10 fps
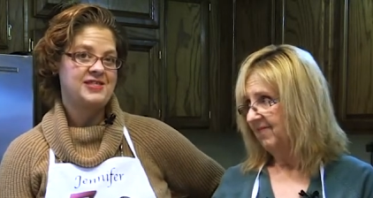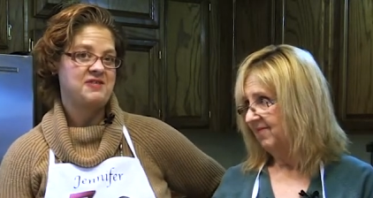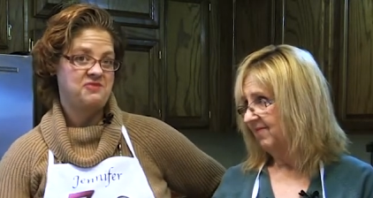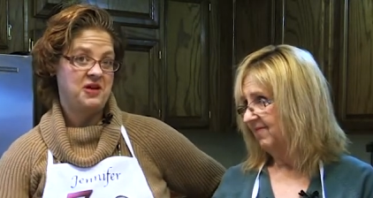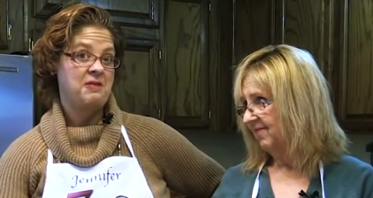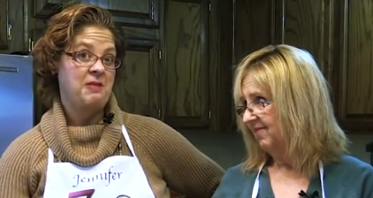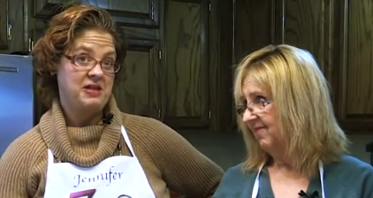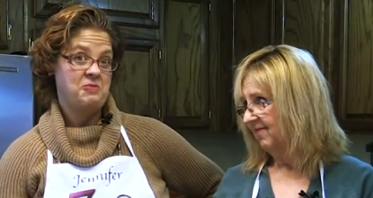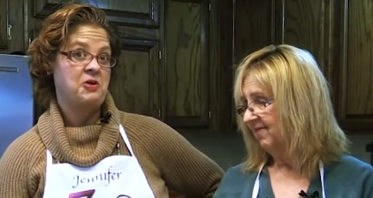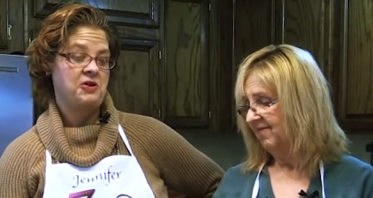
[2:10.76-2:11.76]
Speaker 1: instead of trying to
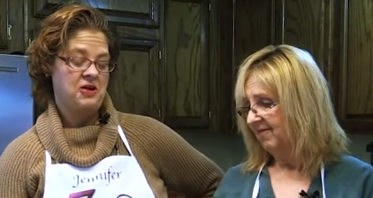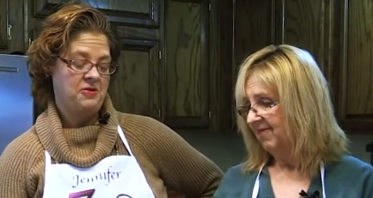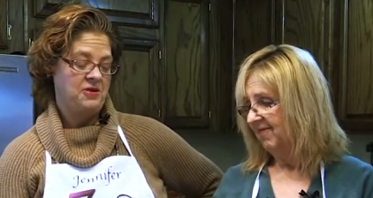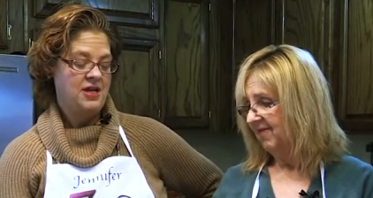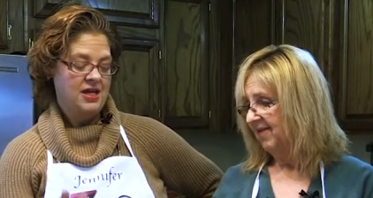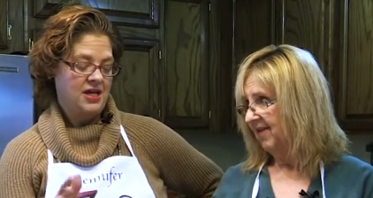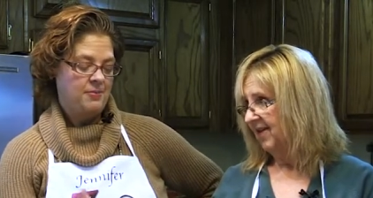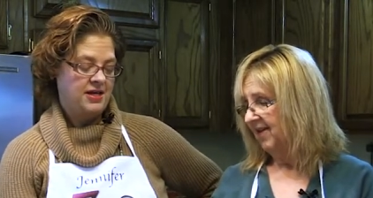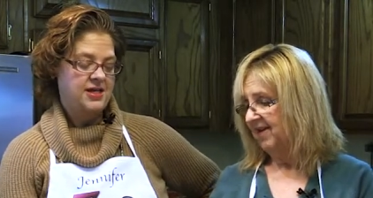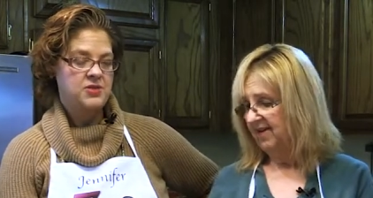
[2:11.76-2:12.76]
make them on our own,
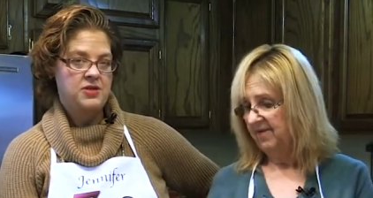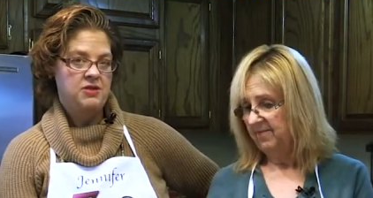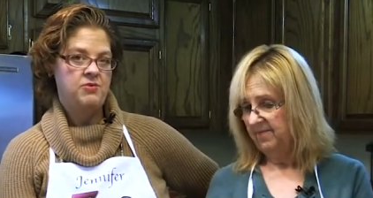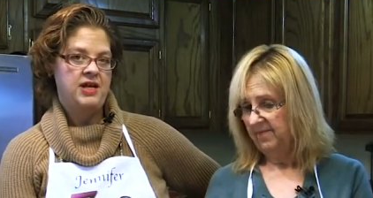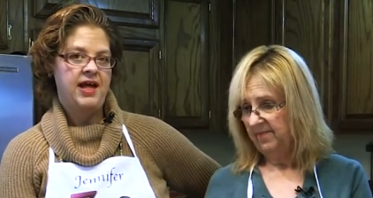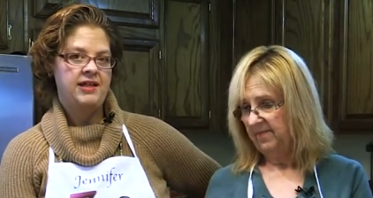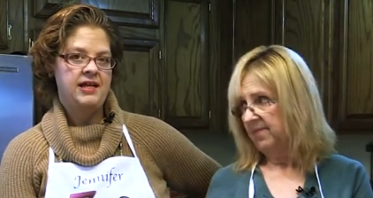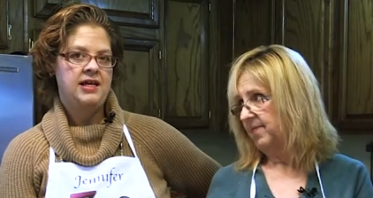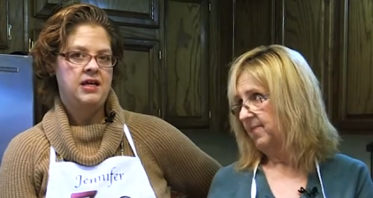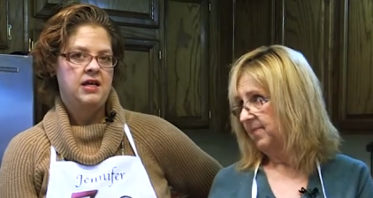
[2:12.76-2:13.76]
because in
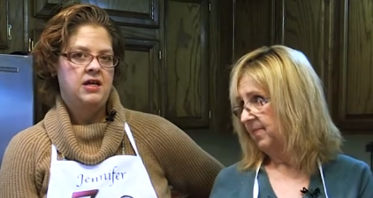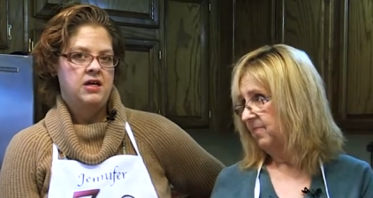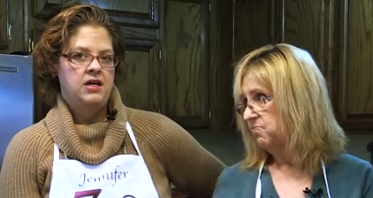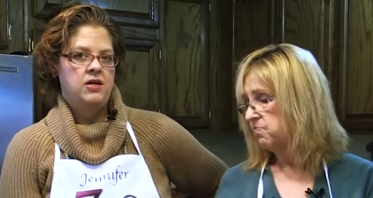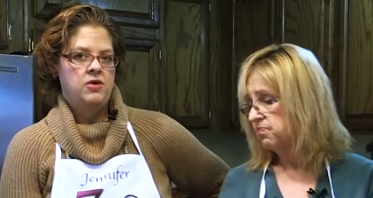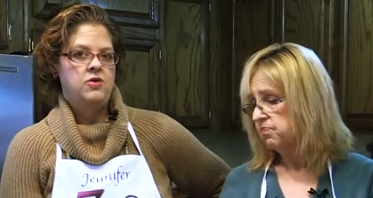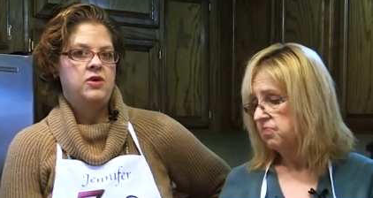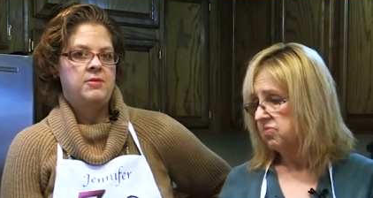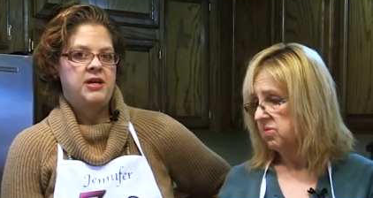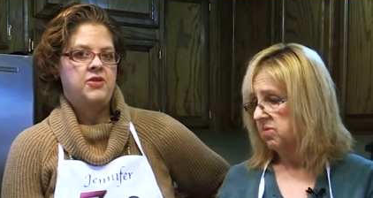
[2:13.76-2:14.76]
reality, who
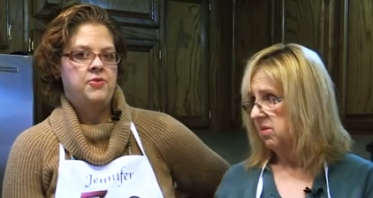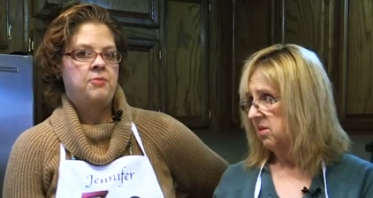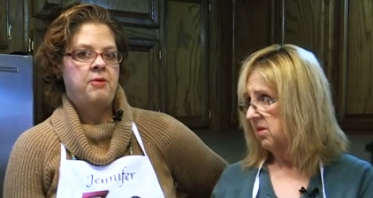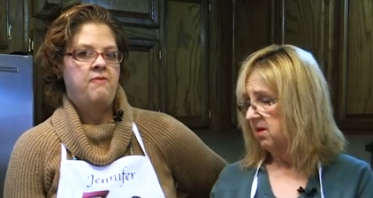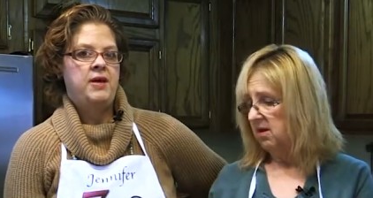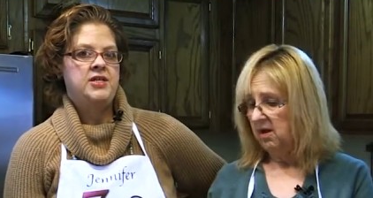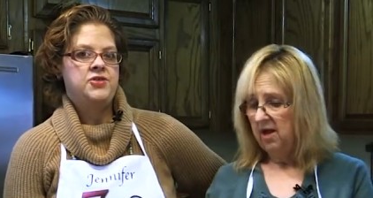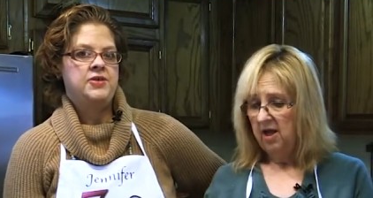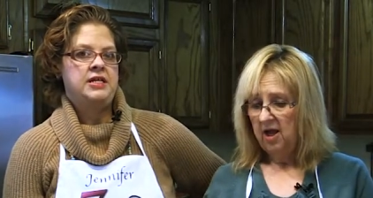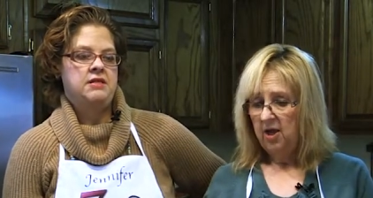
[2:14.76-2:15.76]
can make their own puff
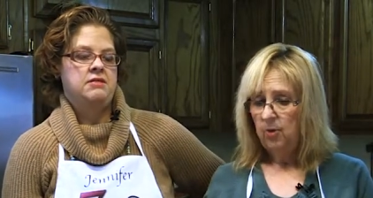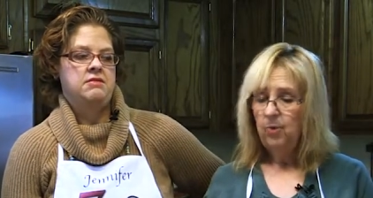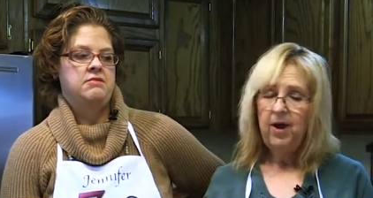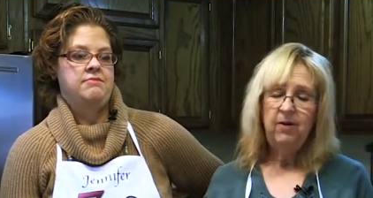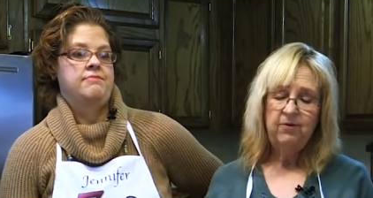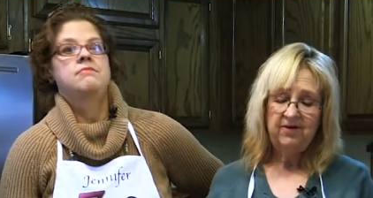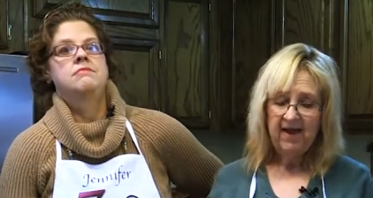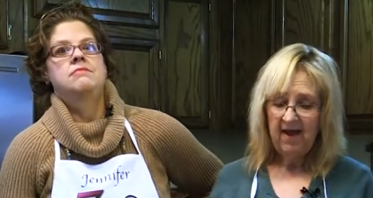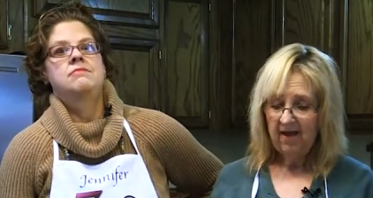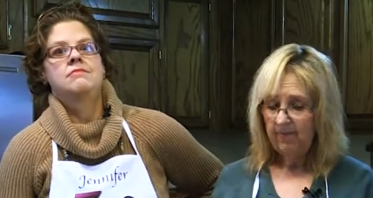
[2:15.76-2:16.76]
pastry?
Speaker 2: Well,
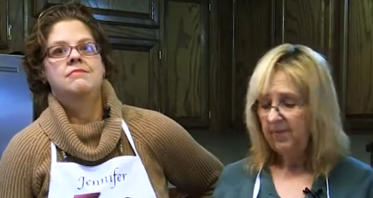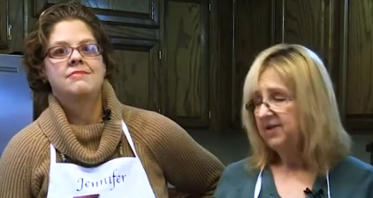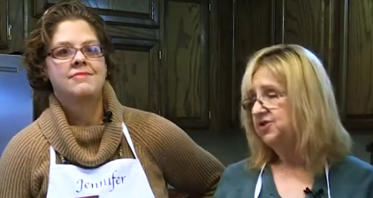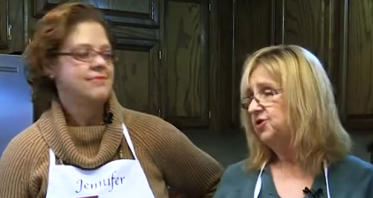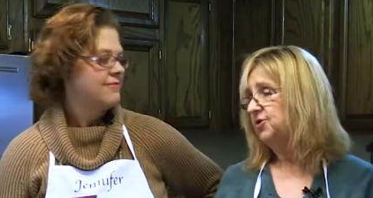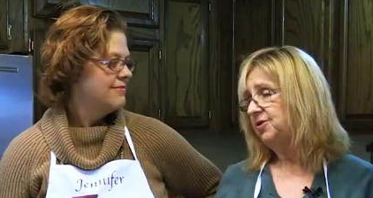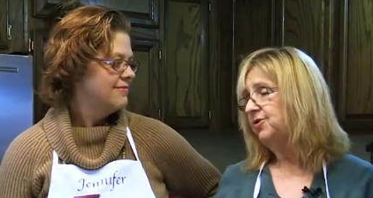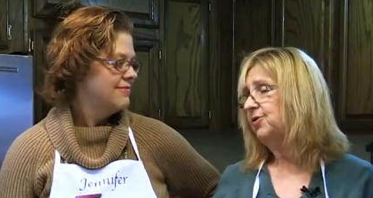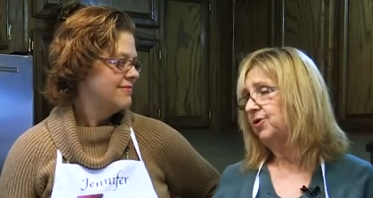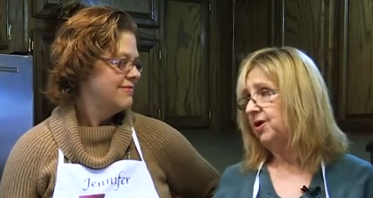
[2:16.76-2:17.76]
yeah, but you
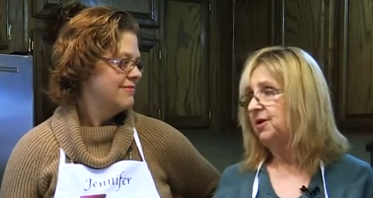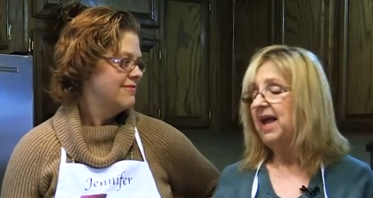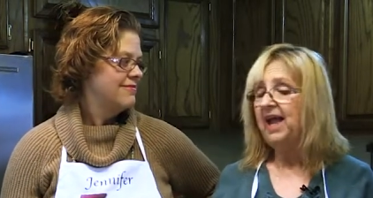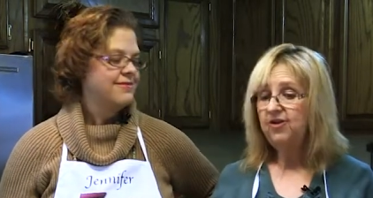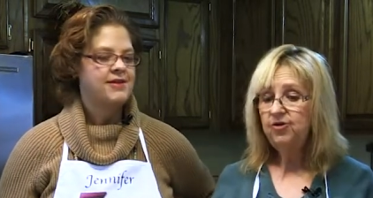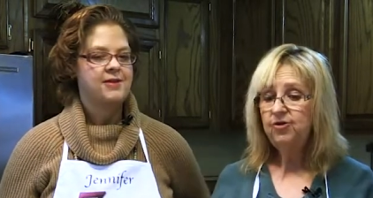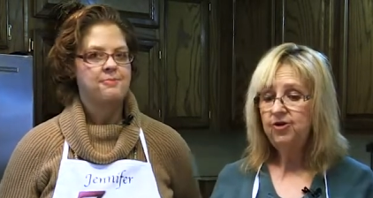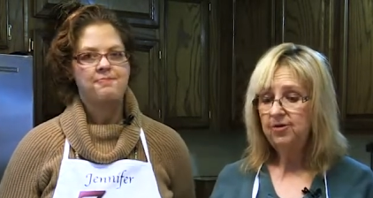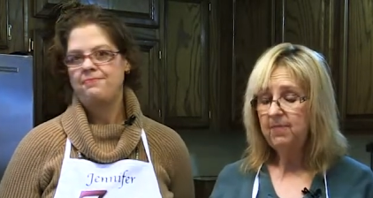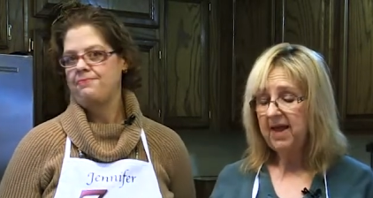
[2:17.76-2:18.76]
you could, and you
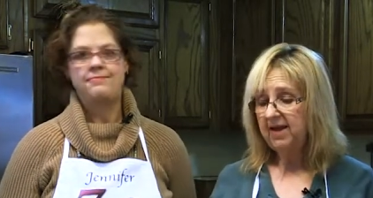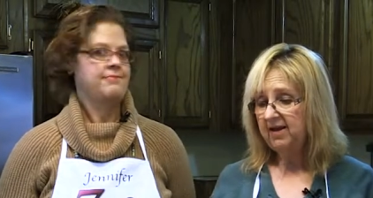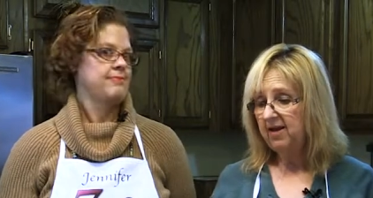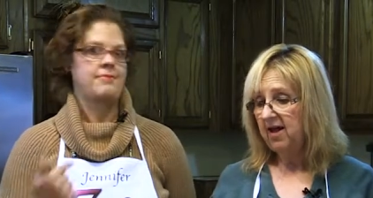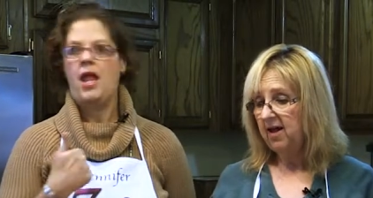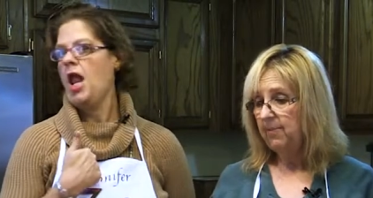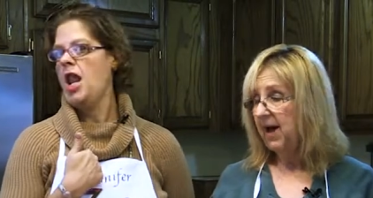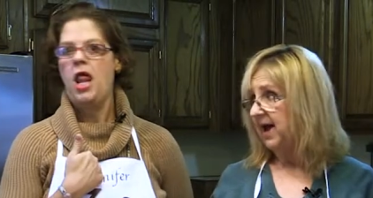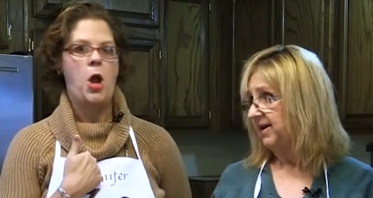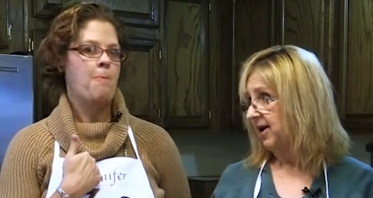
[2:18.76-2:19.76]
could make a uh,
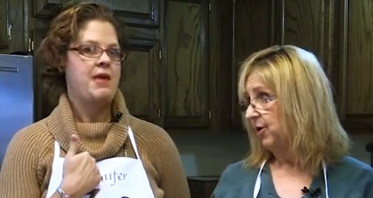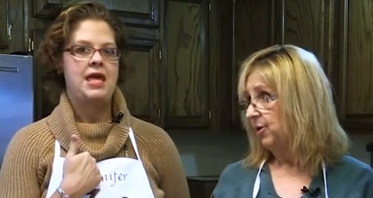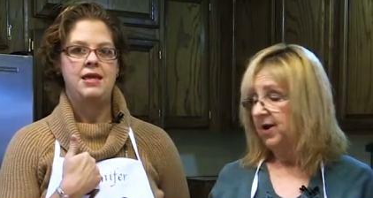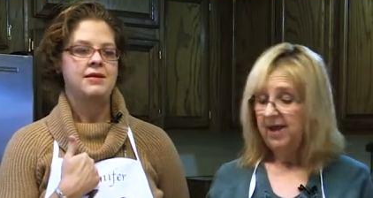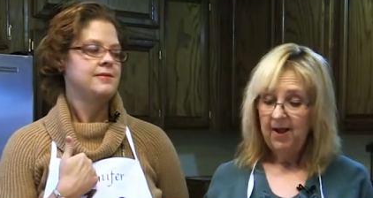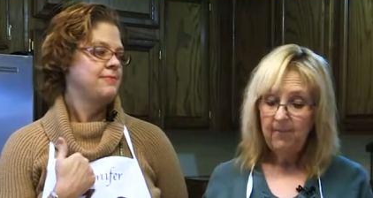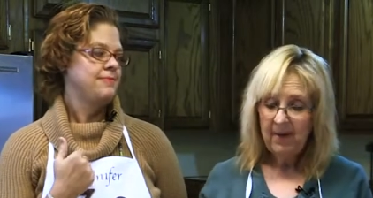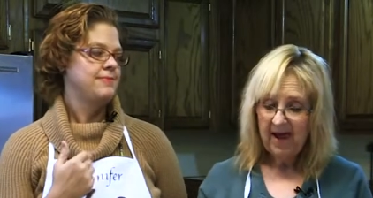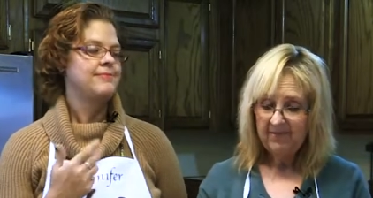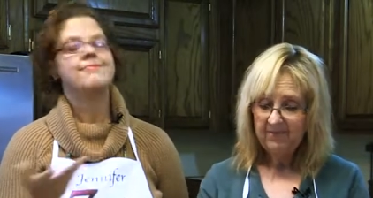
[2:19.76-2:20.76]
pie dough,
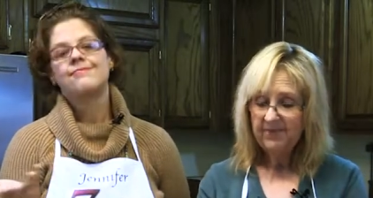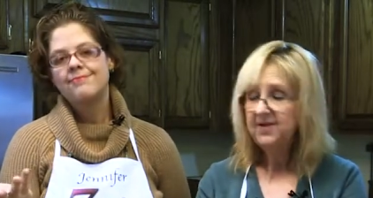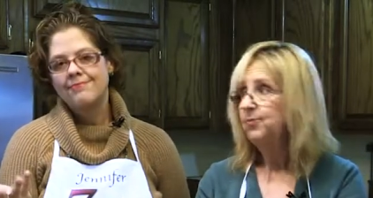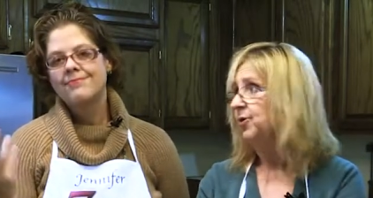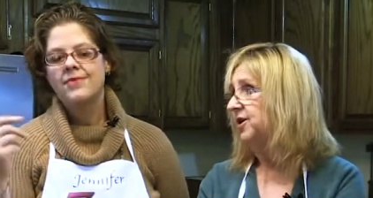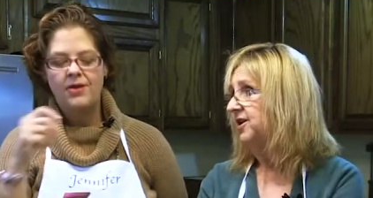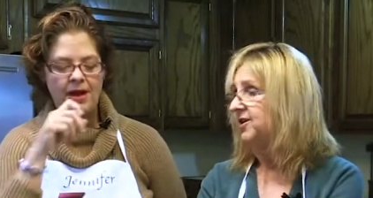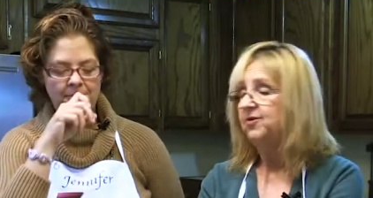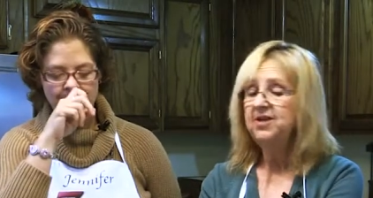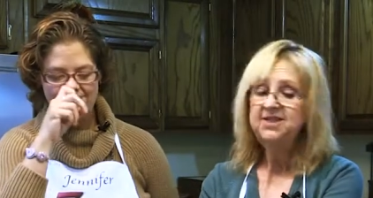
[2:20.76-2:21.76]
but we're gonna
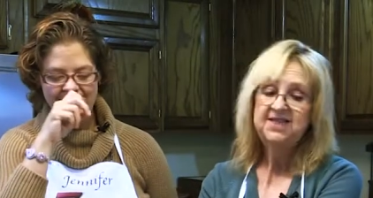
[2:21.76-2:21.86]
do this